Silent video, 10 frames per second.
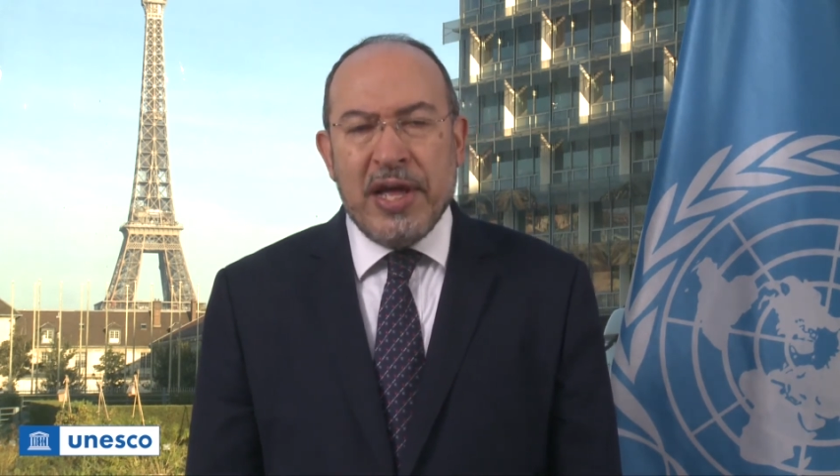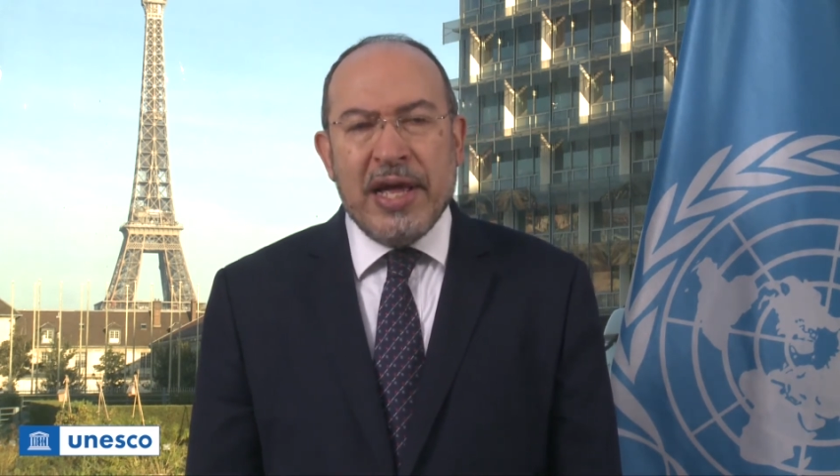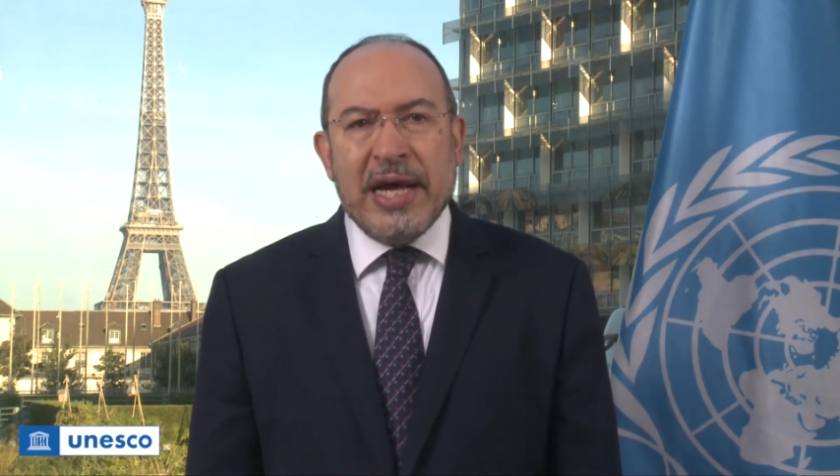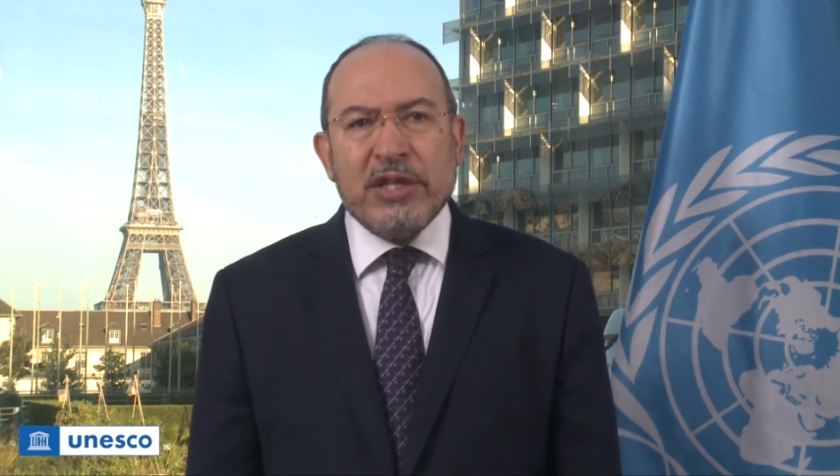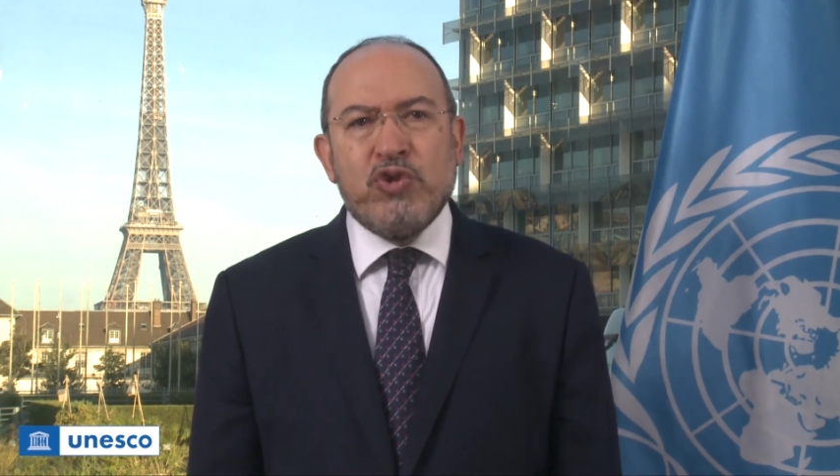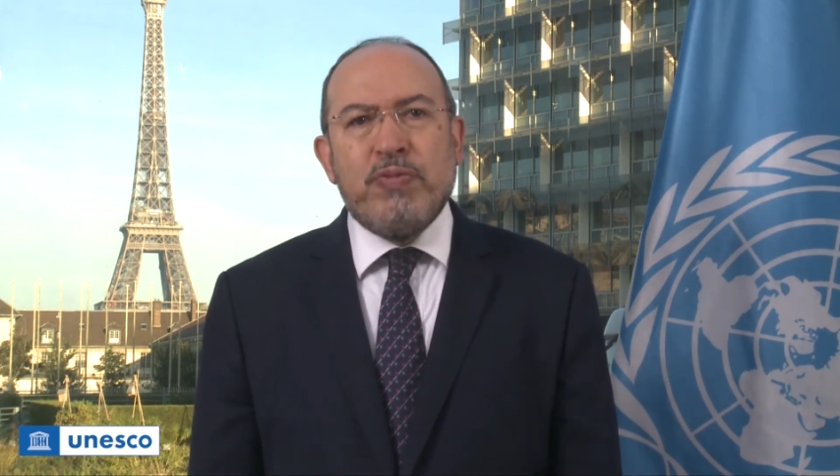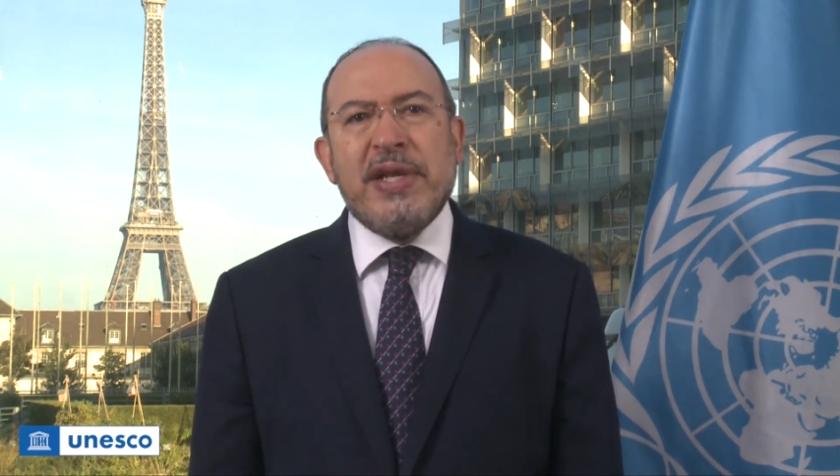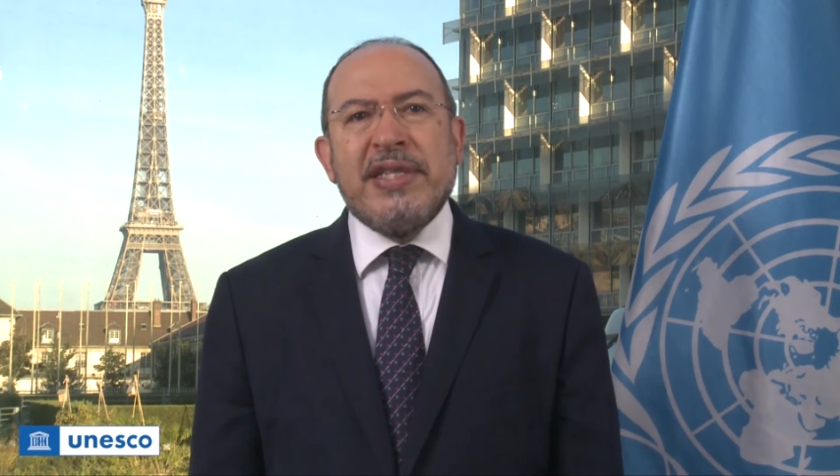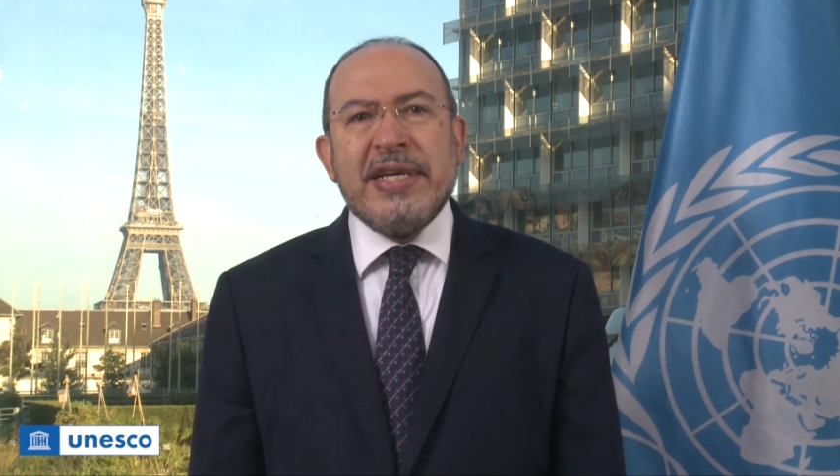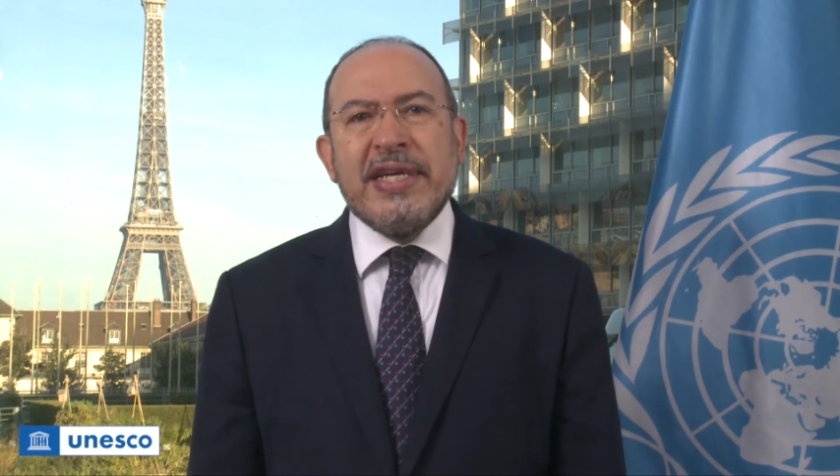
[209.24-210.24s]
and to
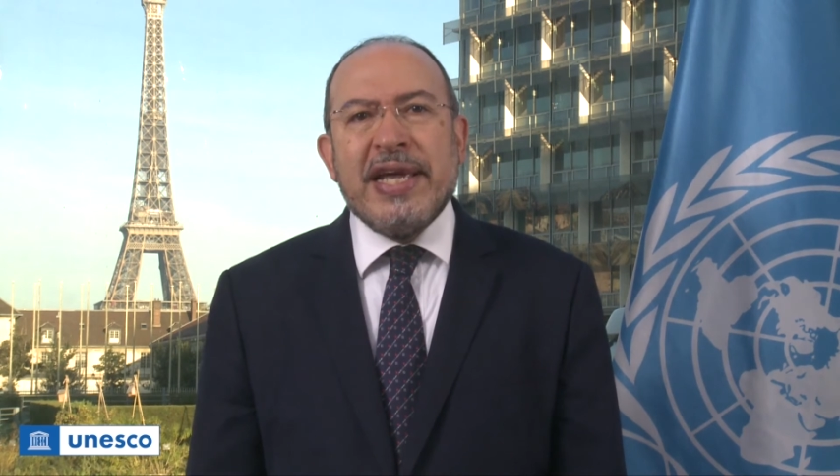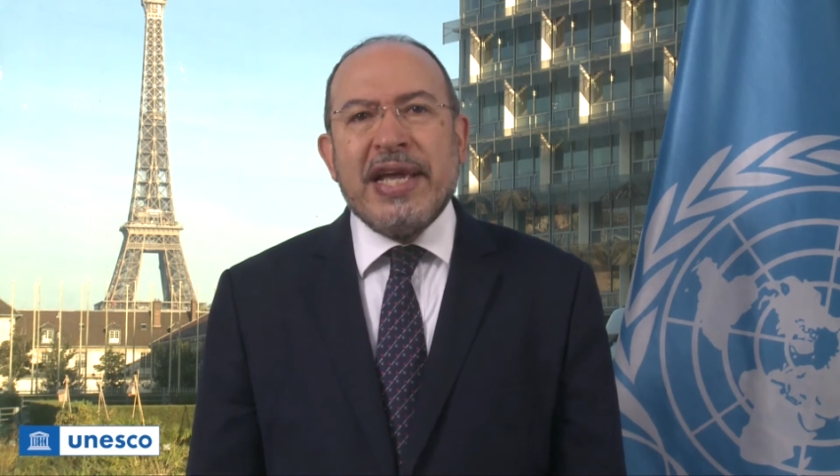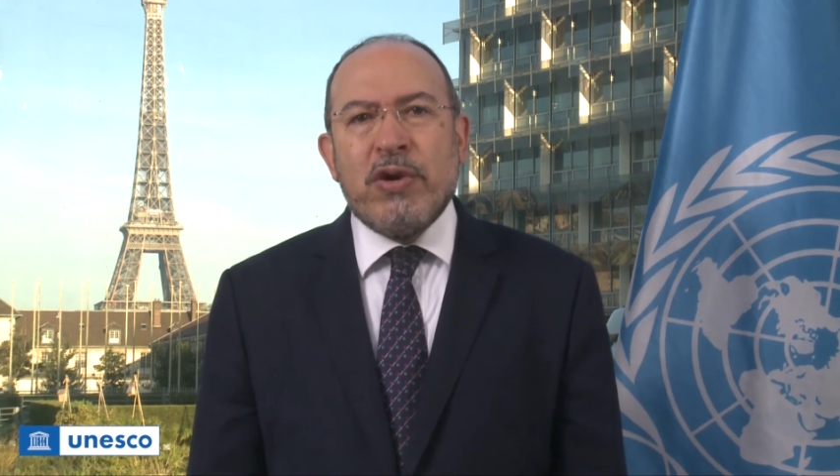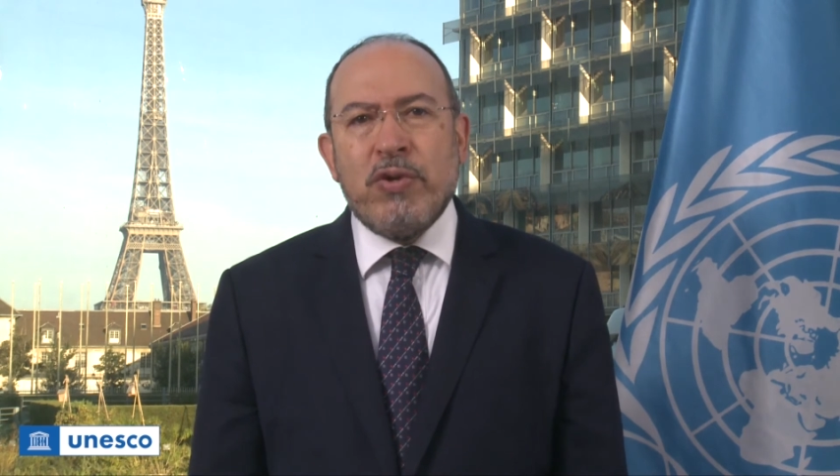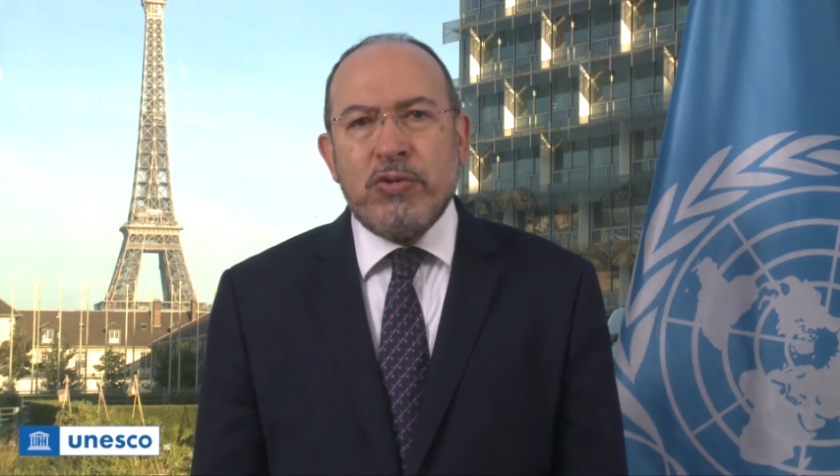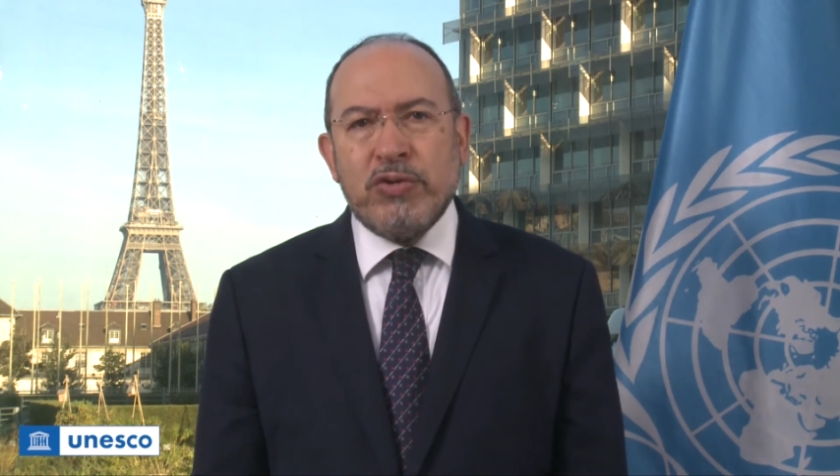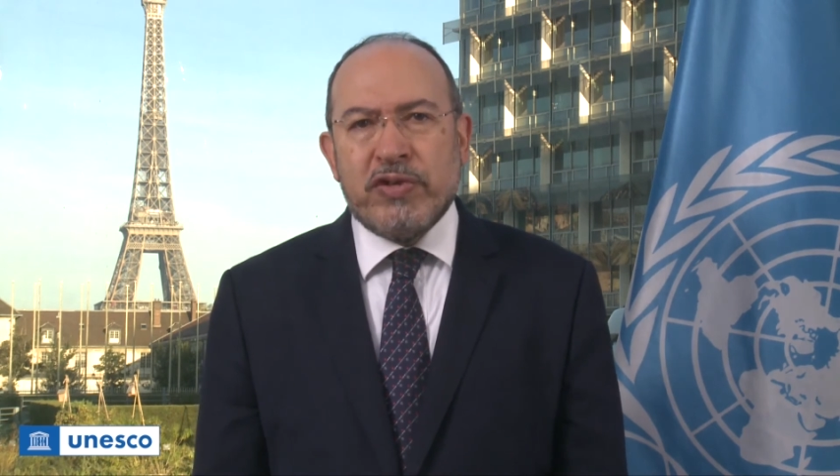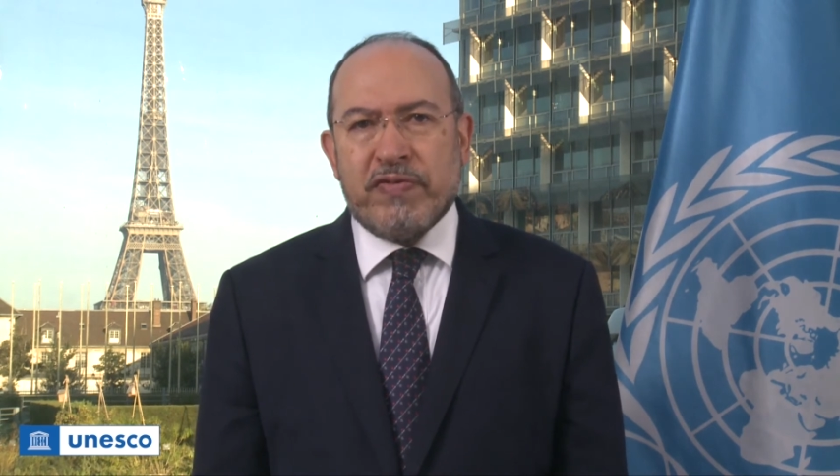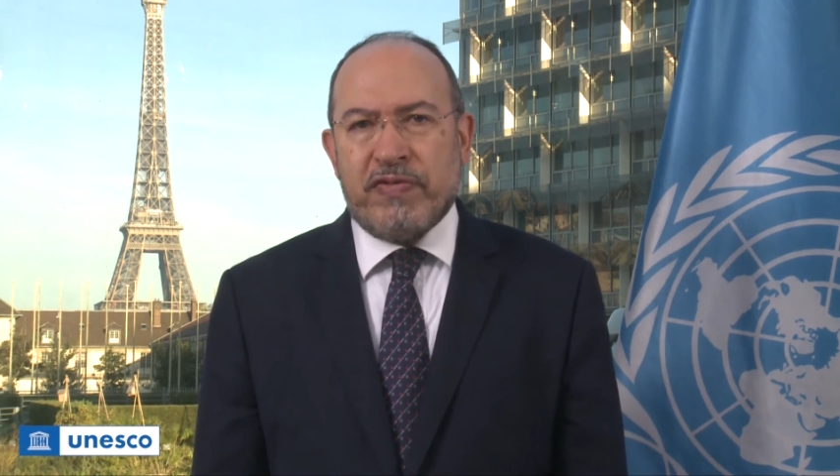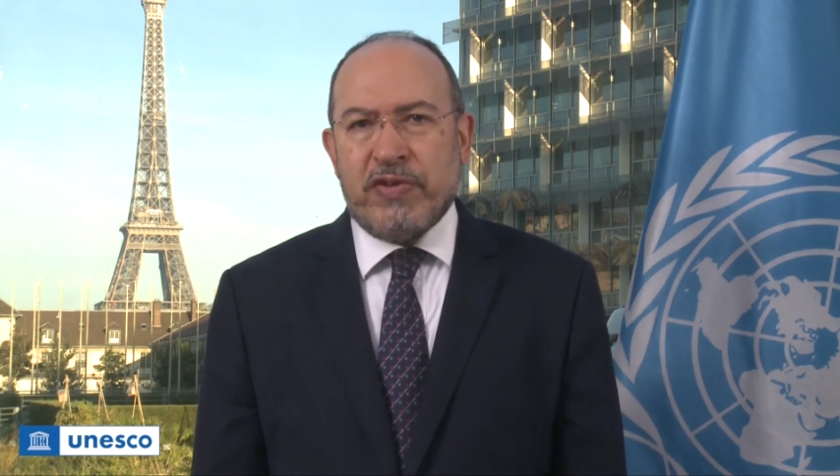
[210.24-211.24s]
building inclusive